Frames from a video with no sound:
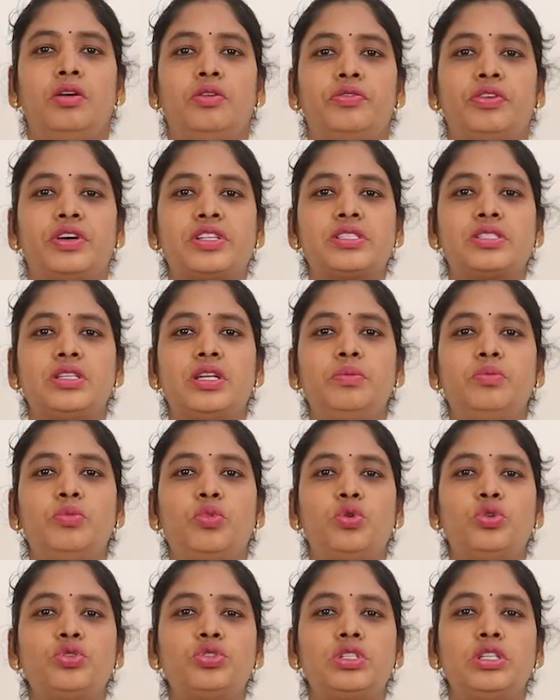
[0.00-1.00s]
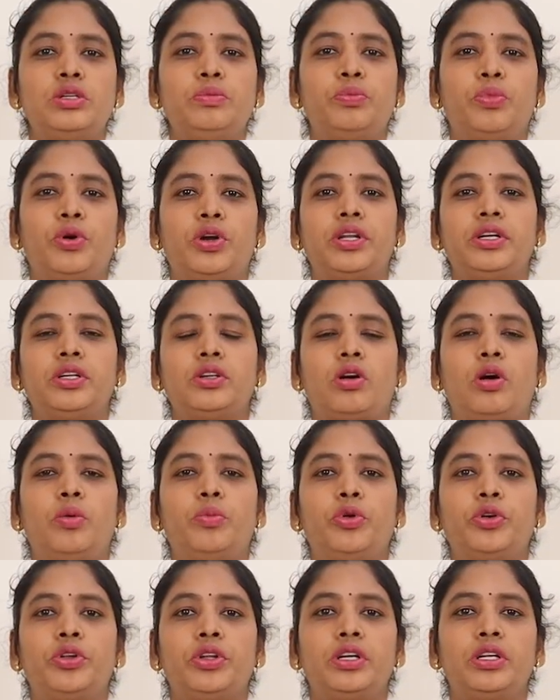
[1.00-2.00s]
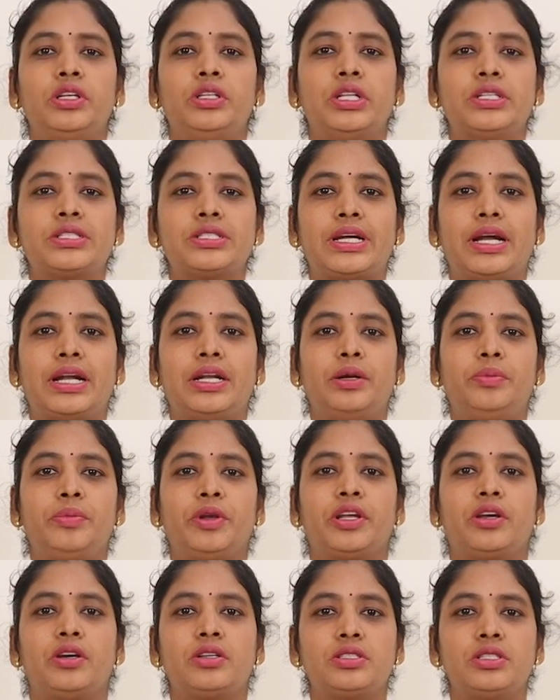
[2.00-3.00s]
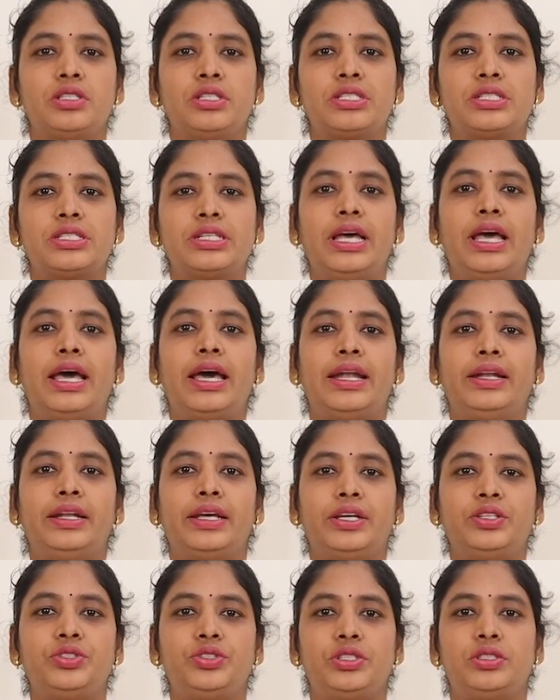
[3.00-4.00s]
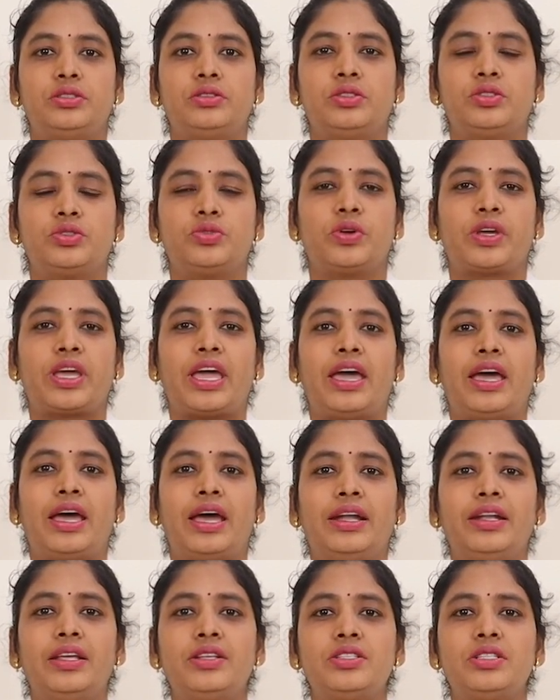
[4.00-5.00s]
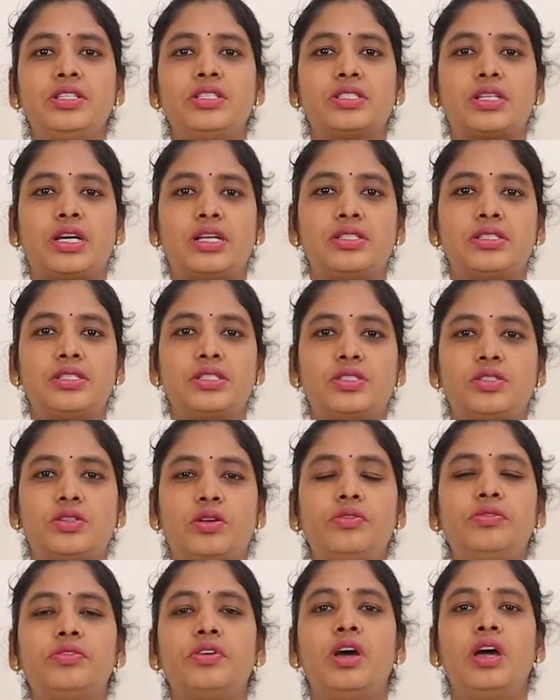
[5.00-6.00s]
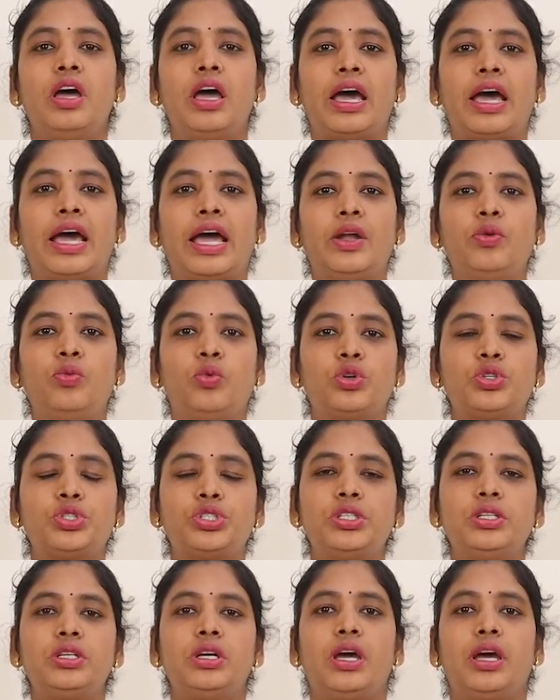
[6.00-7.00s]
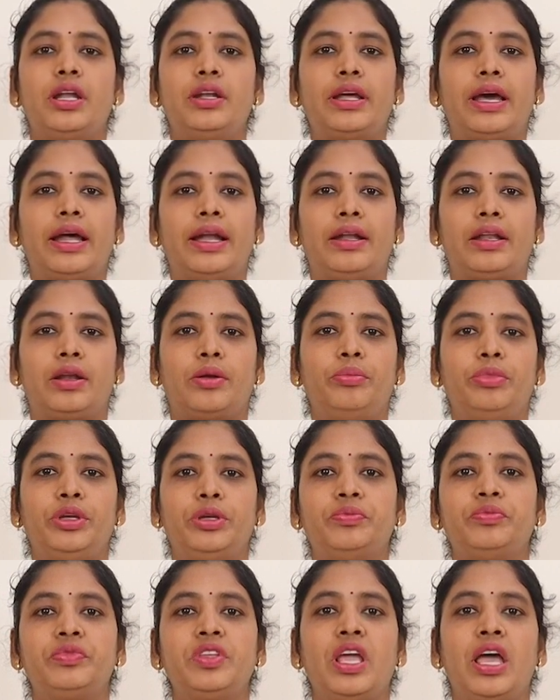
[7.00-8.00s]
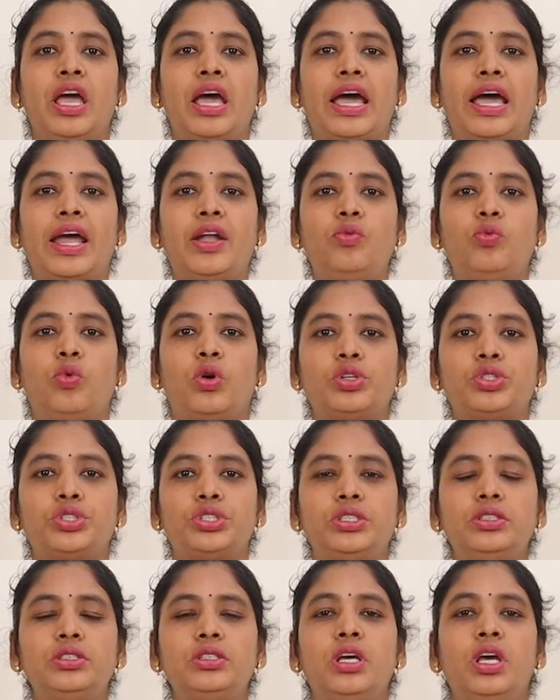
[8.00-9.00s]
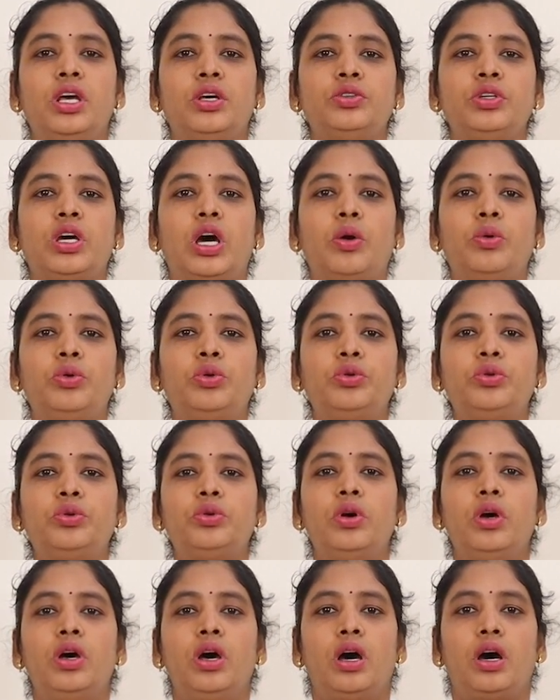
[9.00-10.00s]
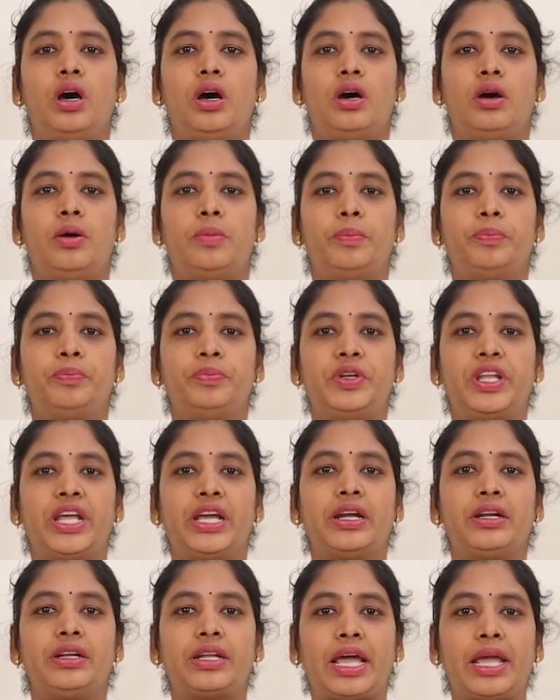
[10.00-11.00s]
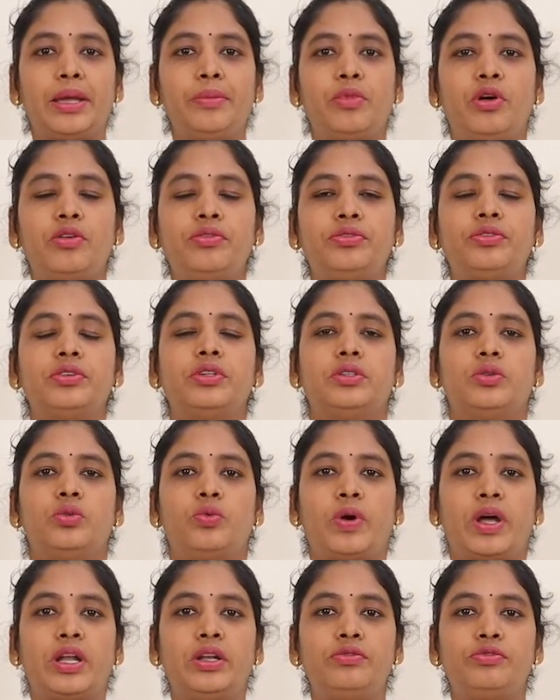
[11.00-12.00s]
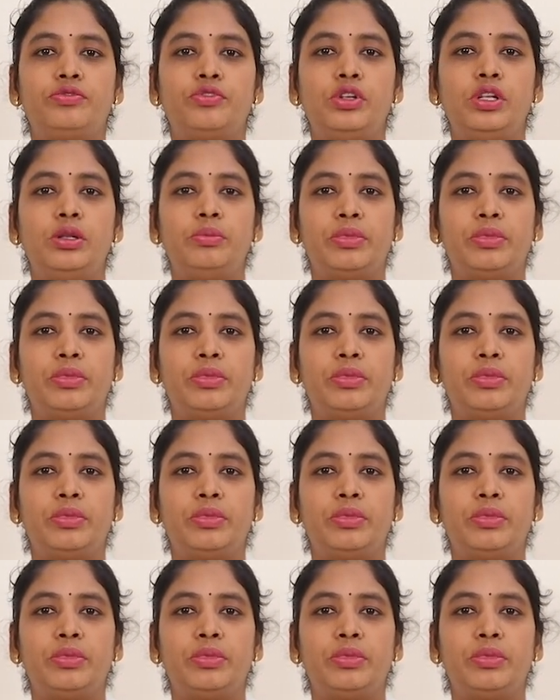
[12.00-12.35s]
First and most important component in the standard precaution is the hand hygiene. So hand hygiene is consist of hand washing and hand rubbing. Hand washing, you have to take a time of 1 full